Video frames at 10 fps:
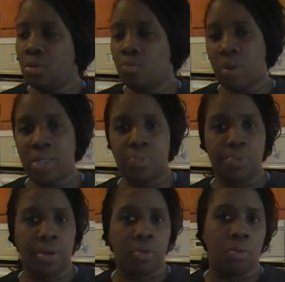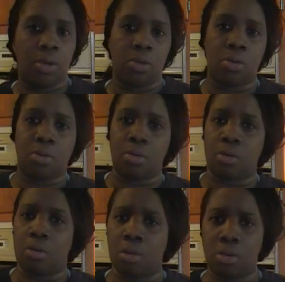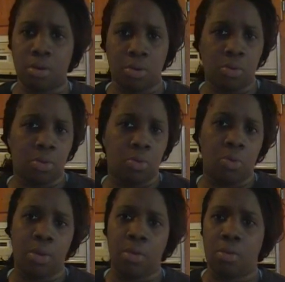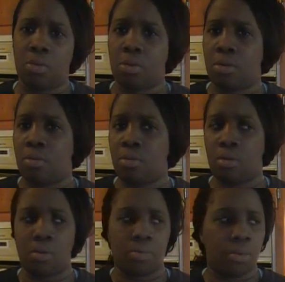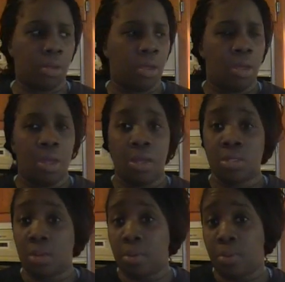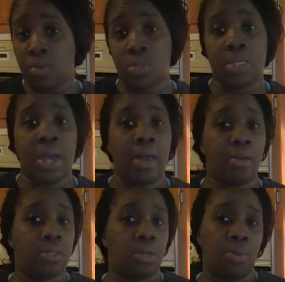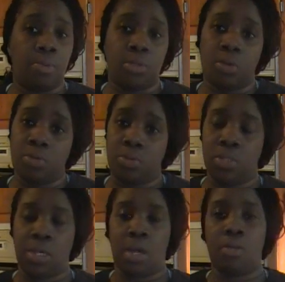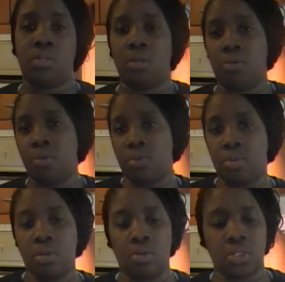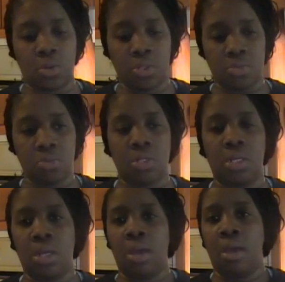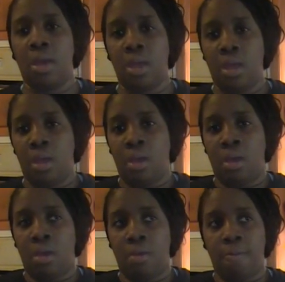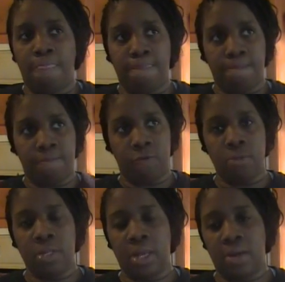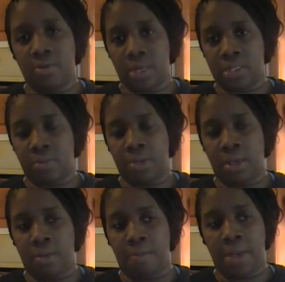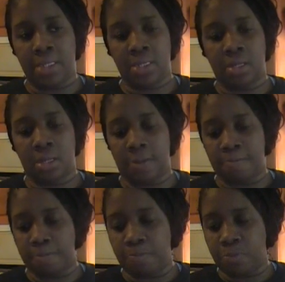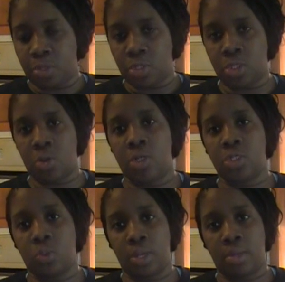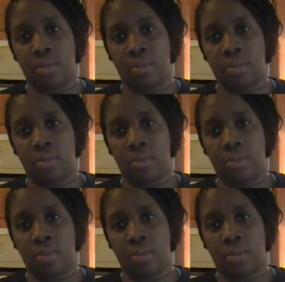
rice bran oil or canola oil, or, some people use tallow, some people don't use tallow, some people, so it's really formulating the recipe basically starts with